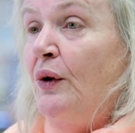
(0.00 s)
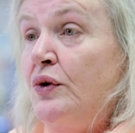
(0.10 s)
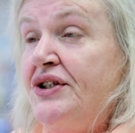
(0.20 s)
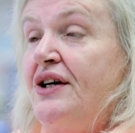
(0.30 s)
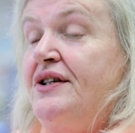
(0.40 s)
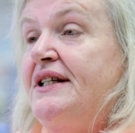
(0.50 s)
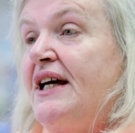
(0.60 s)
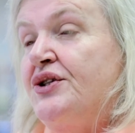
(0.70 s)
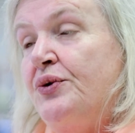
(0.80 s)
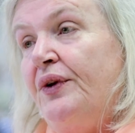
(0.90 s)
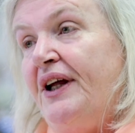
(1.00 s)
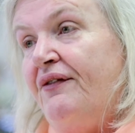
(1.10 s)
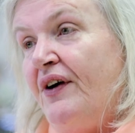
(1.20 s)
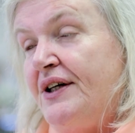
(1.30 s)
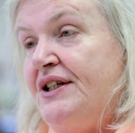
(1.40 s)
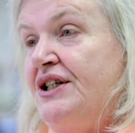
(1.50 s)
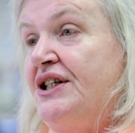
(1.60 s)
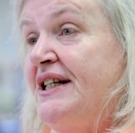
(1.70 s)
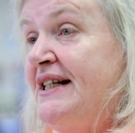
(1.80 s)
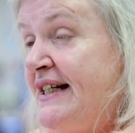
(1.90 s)
also discuss all the
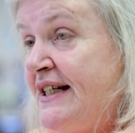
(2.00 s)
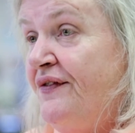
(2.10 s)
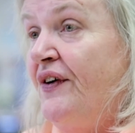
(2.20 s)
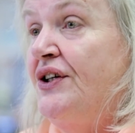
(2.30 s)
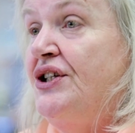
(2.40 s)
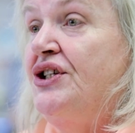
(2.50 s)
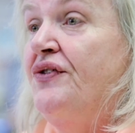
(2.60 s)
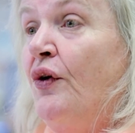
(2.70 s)
advantages and disadvantages of